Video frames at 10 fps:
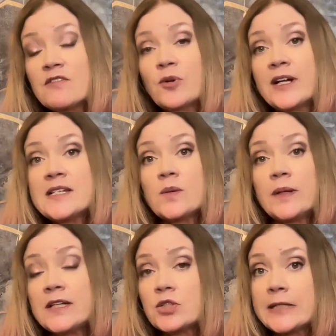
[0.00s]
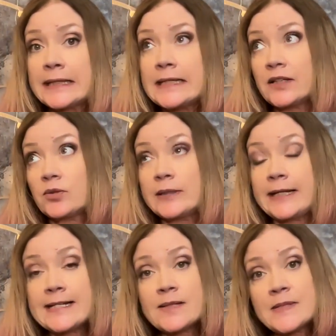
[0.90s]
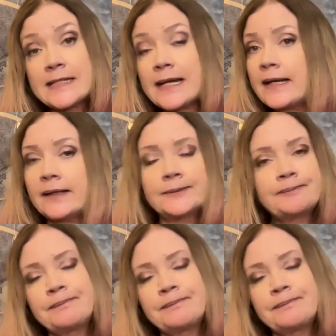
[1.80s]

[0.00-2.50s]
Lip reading: 4 days a week drinking and 3 days abstaining.